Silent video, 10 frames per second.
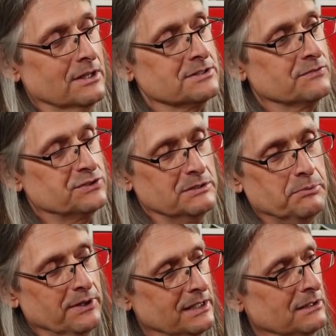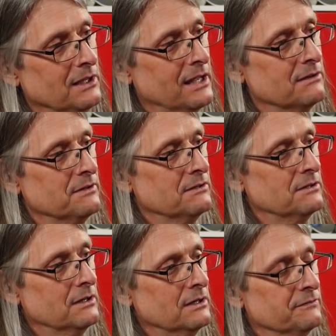Because if she played like
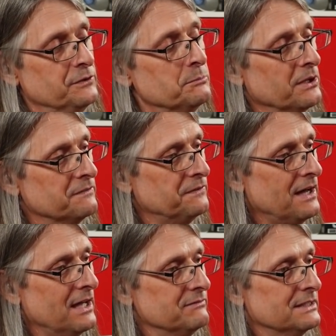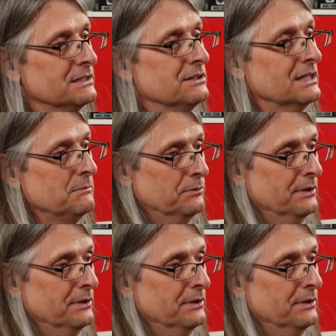if you played a 5 and then Nikki